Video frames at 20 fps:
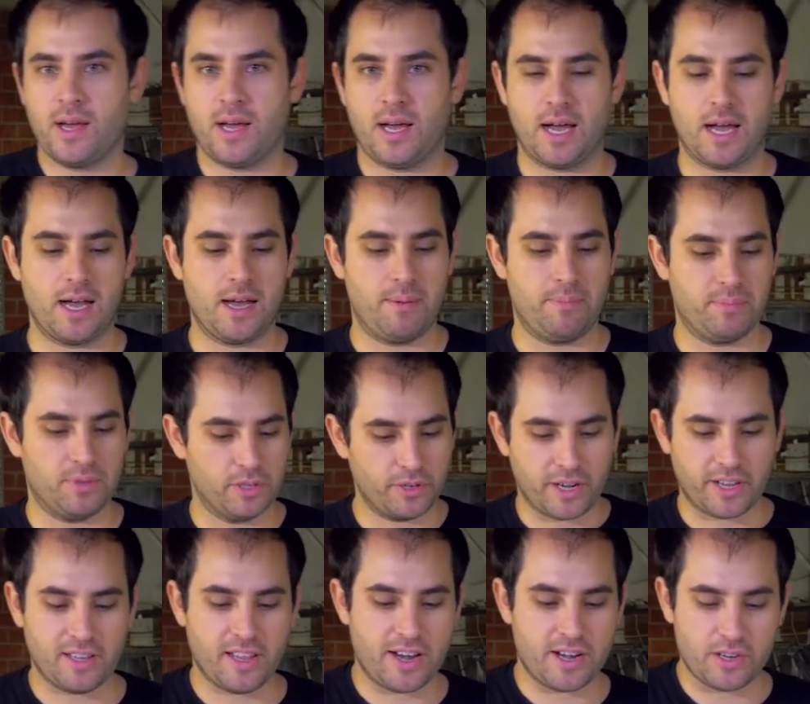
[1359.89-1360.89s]

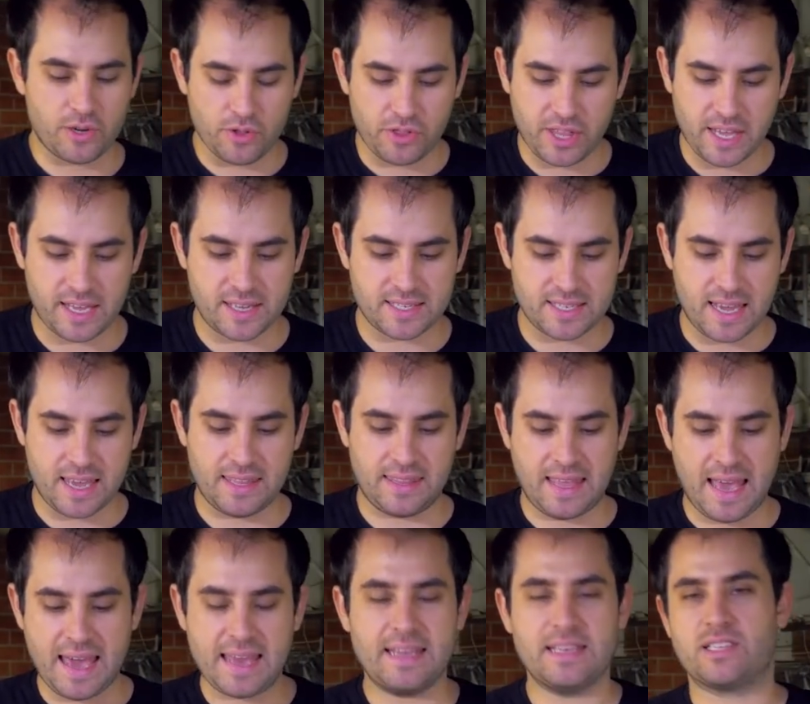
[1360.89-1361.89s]
learning a lot of new things, and
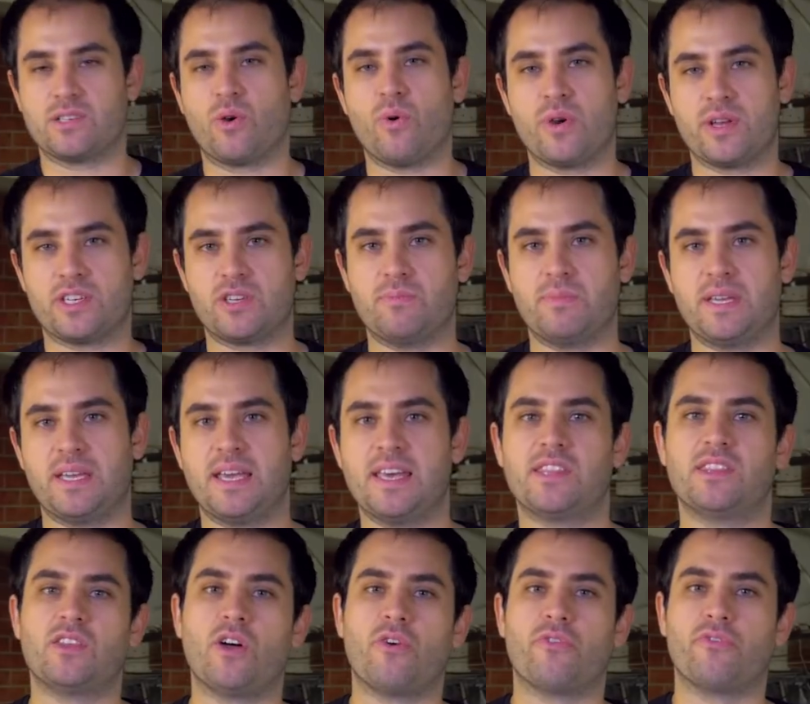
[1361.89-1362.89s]
that is going to be
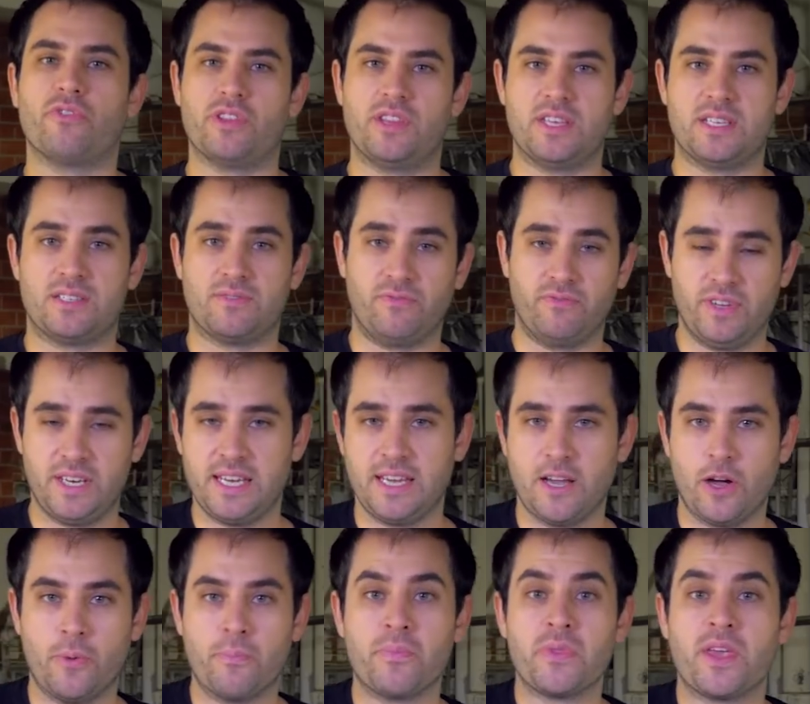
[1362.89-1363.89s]
it though for this
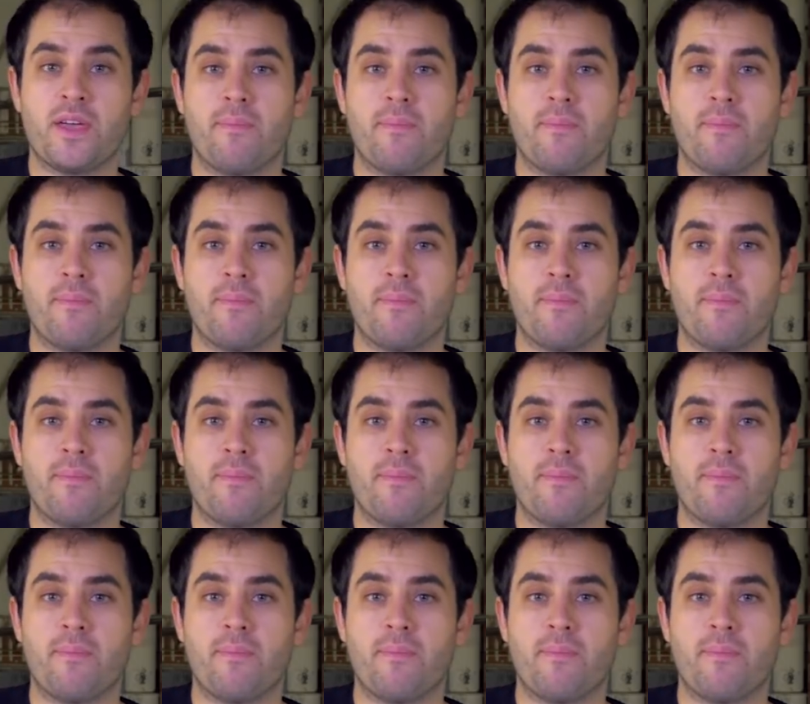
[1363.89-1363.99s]
video.